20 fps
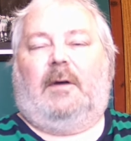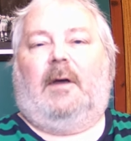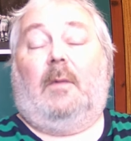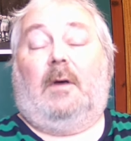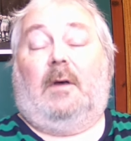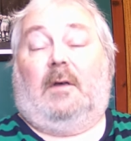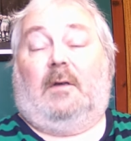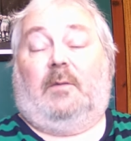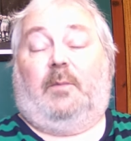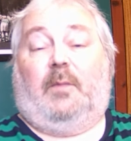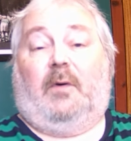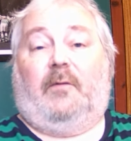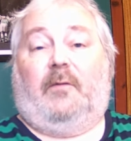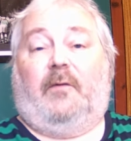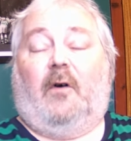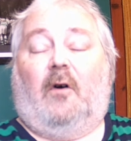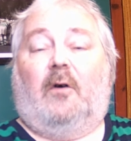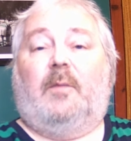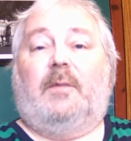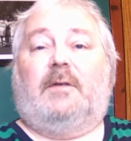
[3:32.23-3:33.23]
his
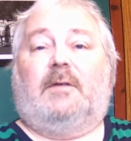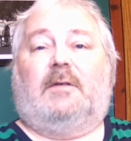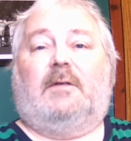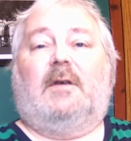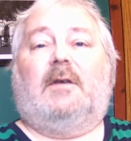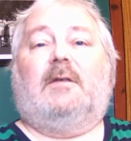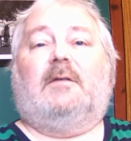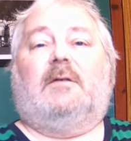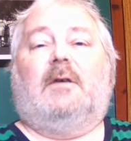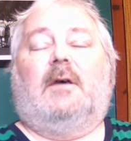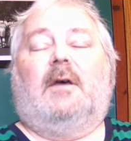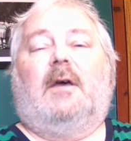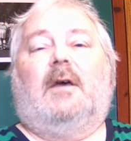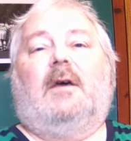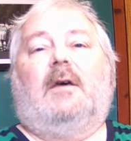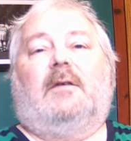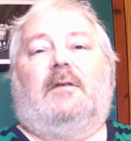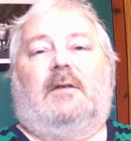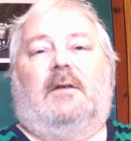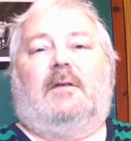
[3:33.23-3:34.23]
performances
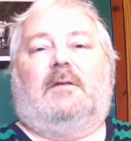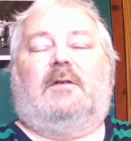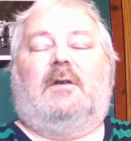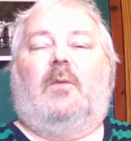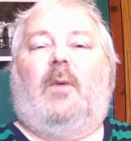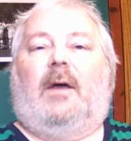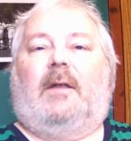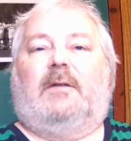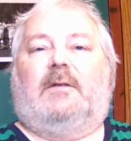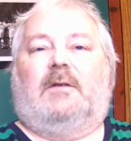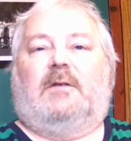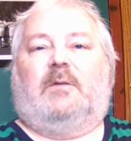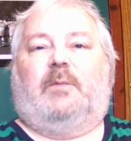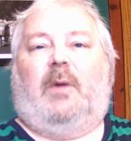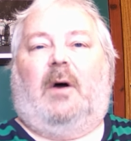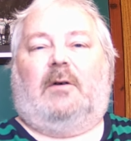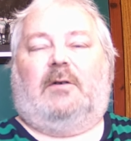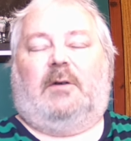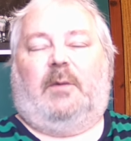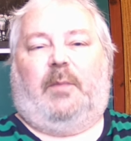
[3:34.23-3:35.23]
since he went to
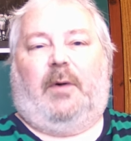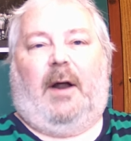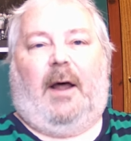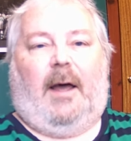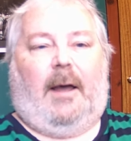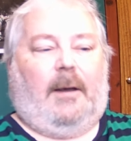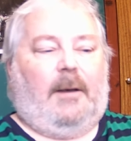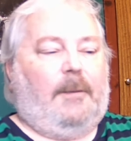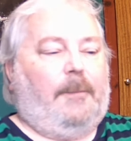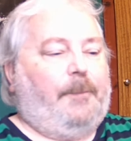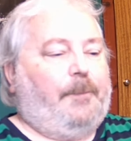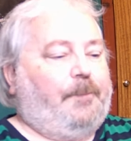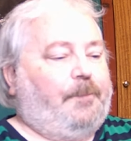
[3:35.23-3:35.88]
Sparta Prague.